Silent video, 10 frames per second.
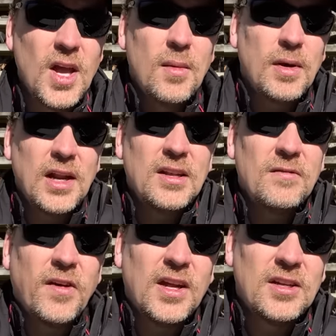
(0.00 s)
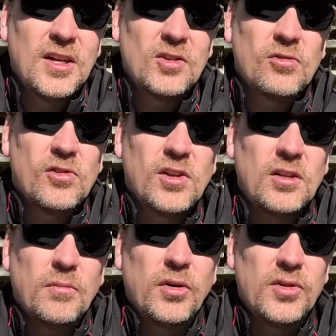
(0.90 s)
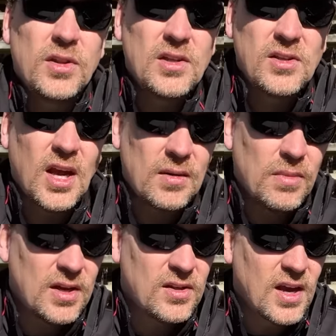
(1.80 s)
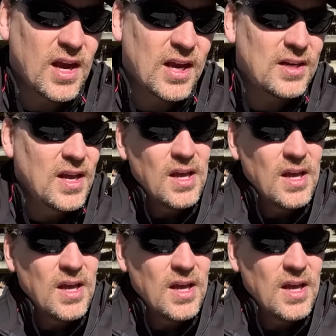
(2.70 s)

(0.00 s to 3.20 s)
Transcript: But I did find it interesting to put these side by side.